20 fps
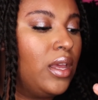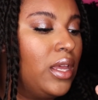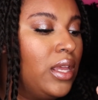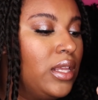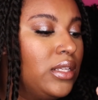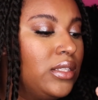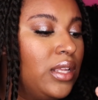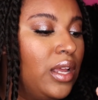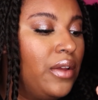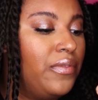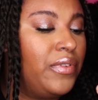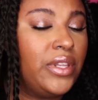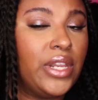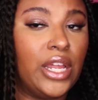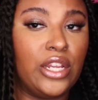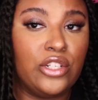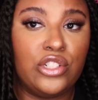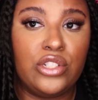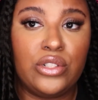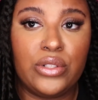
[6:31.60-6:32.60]
It's definitely
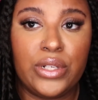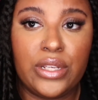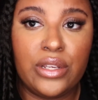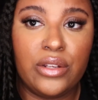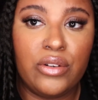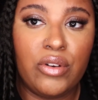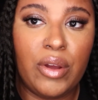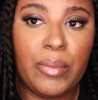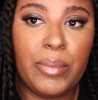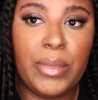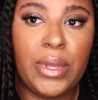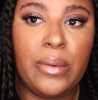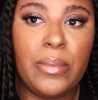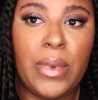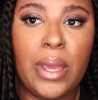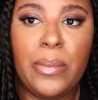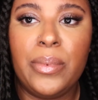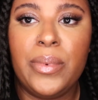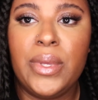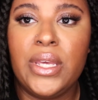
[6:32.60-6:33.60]
not streaking on me,
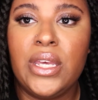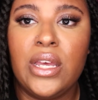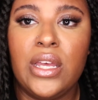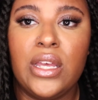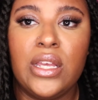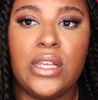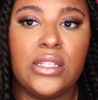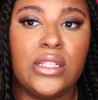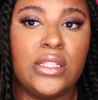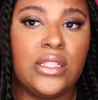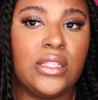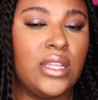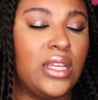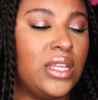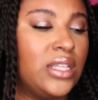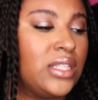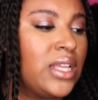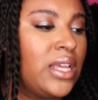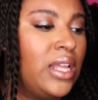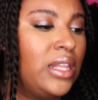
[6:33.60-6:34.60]
maybe because
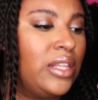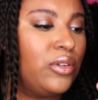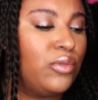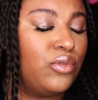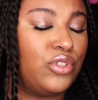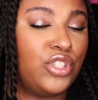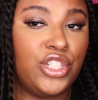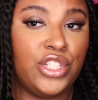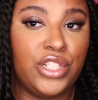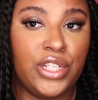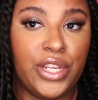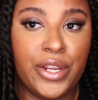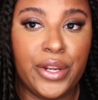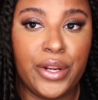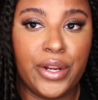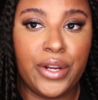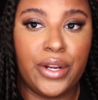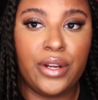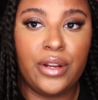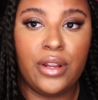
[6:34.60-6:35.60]
it's a little
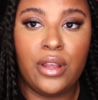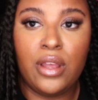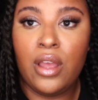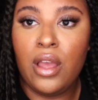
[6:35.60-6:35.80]
sheer.